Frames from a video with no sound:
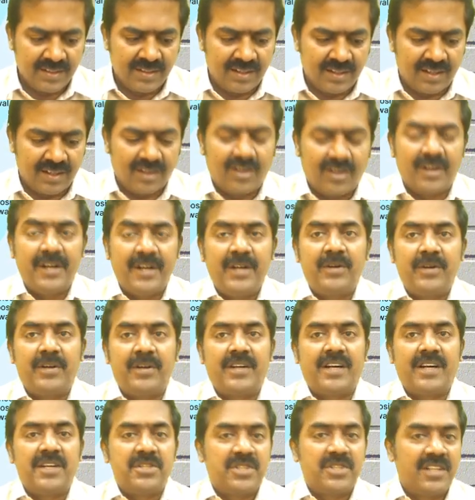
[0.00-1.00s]
According to
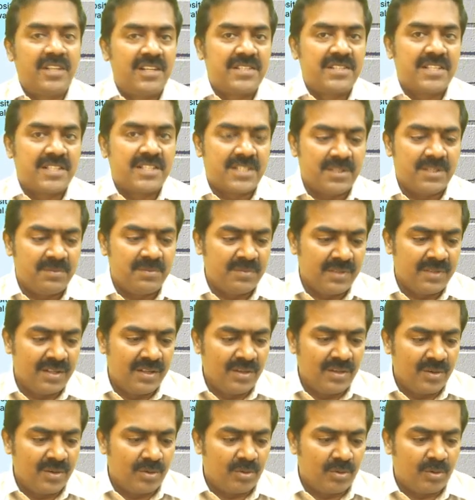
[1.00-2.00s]
traditional system,
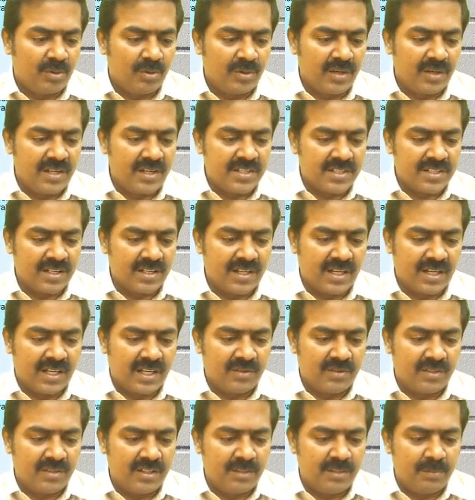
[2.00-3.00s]
overheads are
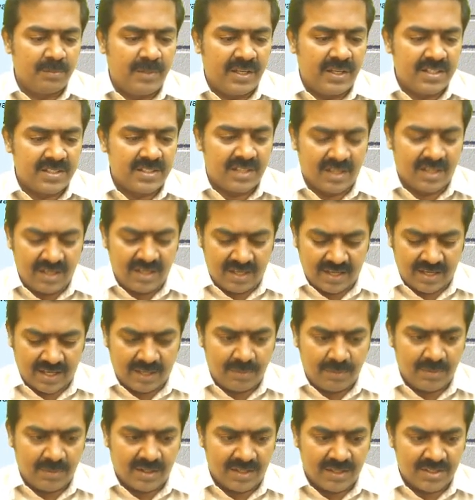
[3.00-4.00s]
recovered based on
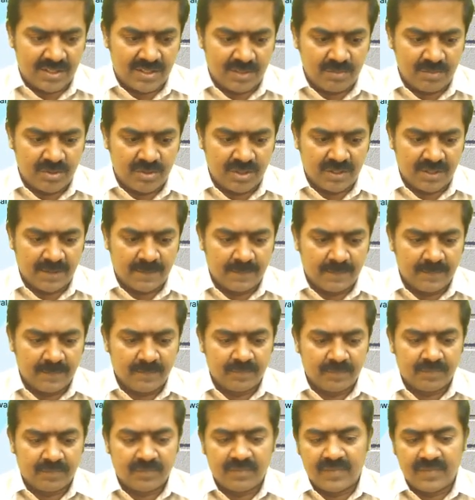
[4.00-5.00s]
time consumption.
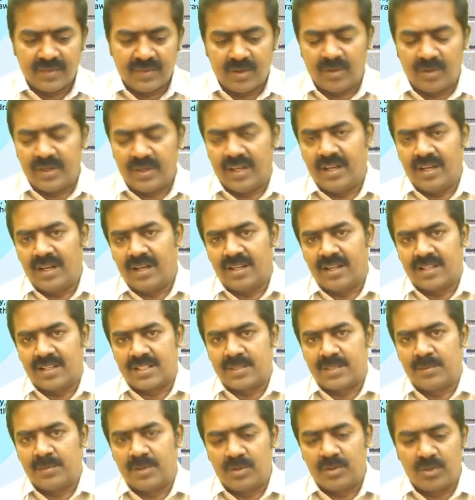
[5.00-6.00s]
Okay, a
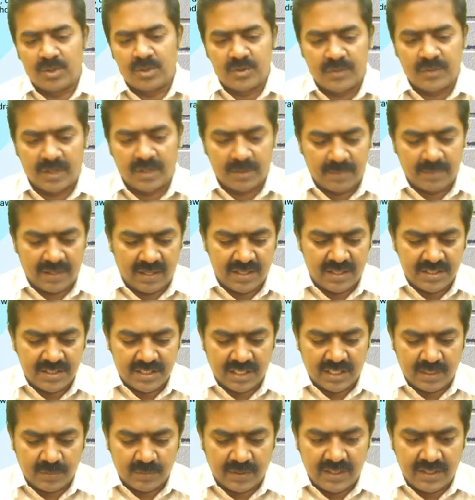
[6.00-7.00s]
customer goes for balance
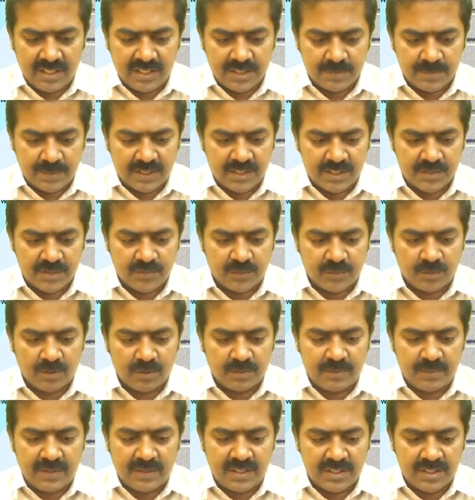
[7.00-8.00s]
inquiry, spends 4
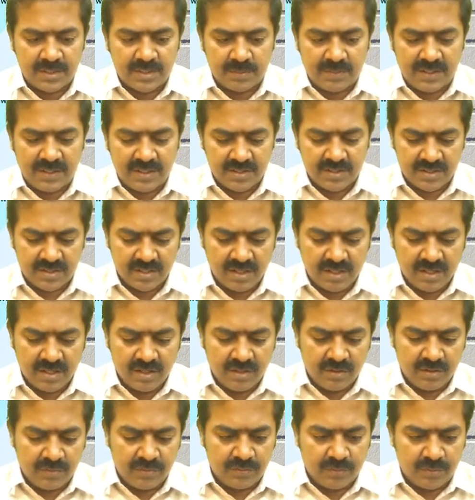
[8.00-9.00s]
minutes, means
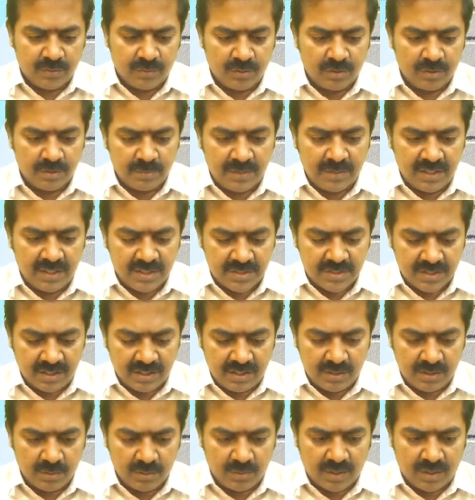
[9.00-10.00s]
4 minutes
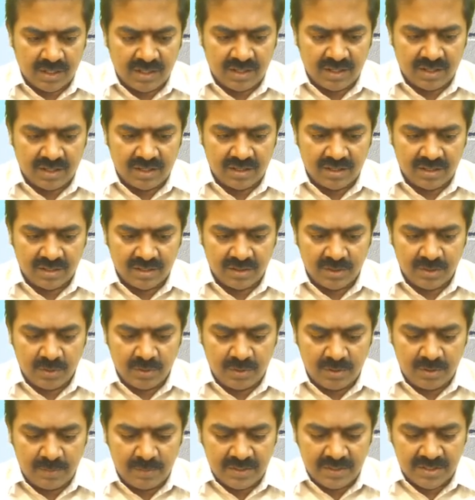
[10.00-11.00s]
into $1. You
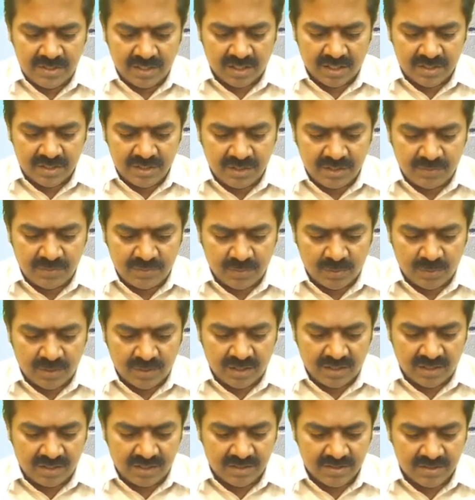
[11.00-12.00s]
will be charging
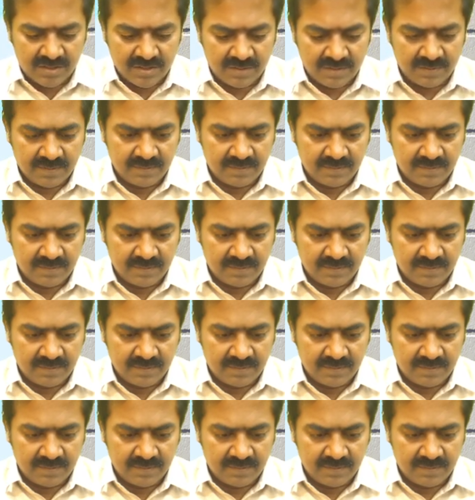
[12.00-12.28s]
$4.